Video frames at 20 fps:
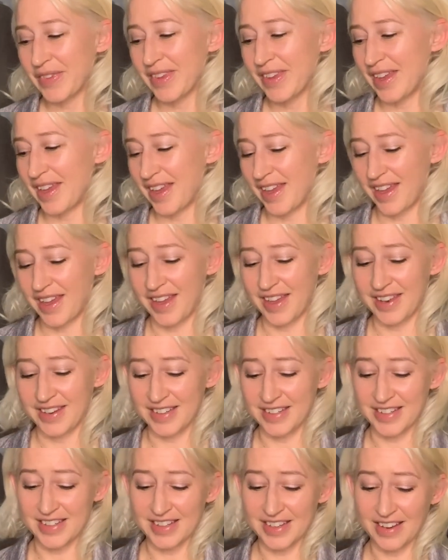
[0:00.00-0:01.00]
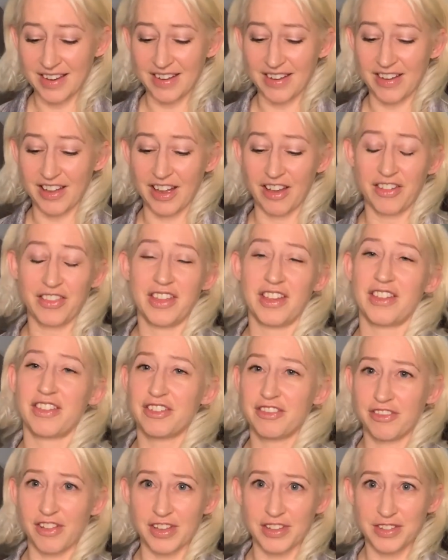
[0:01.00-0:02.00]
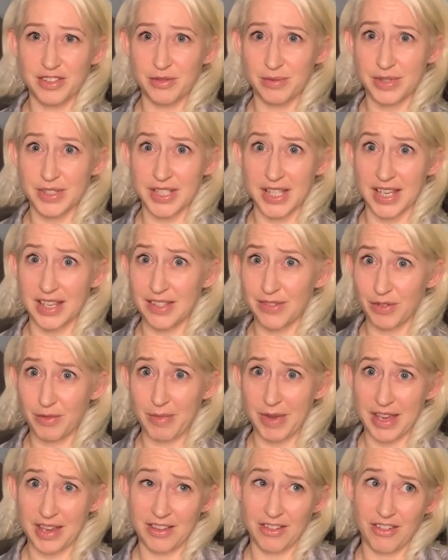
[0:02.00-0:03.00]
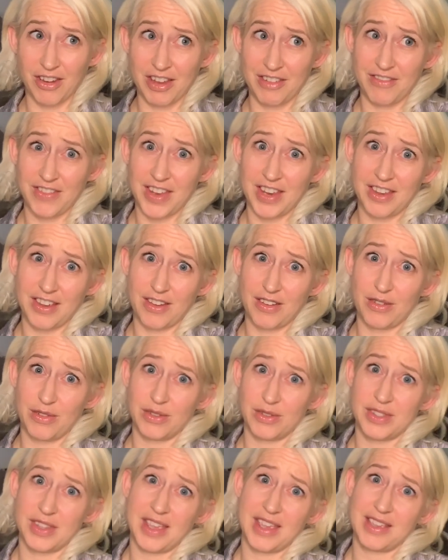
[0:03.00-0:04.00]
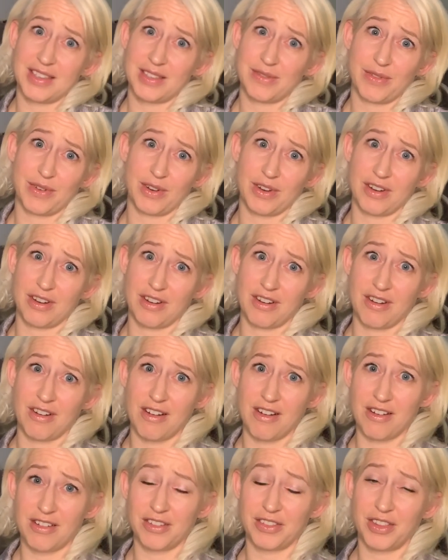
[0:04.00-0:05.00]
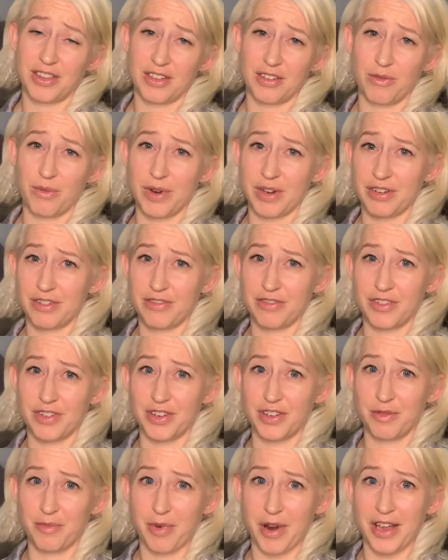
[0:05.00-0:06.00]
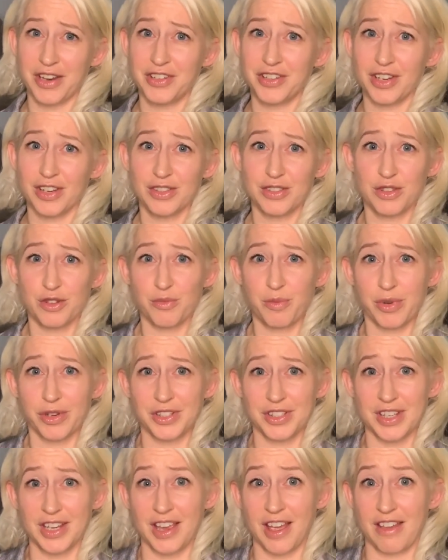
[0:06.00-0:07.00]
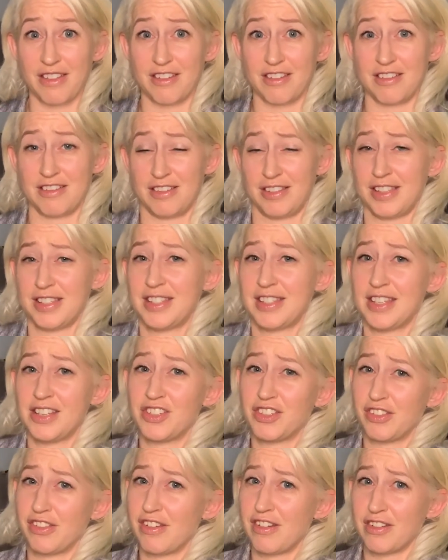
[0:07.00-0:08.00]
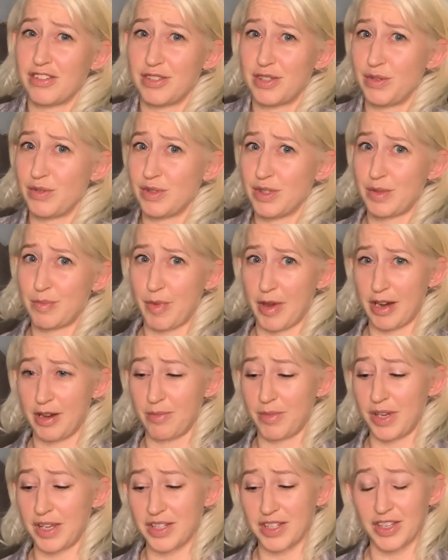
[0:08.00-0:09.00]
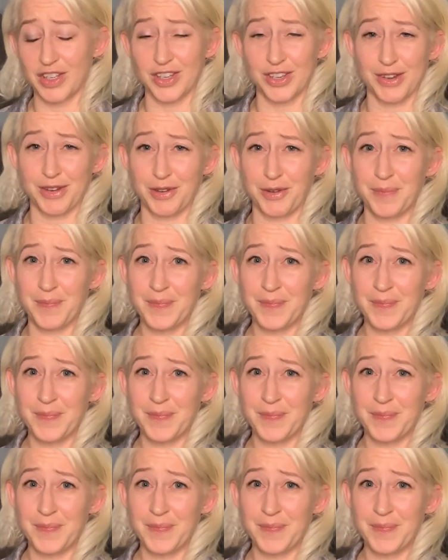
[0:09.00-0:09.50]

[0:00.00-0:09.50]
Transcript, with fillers: And all the other floss tubers, thanks for making great videos. Thanks for all the wonderful projects you put together and the stitch alongs you inspire me to do.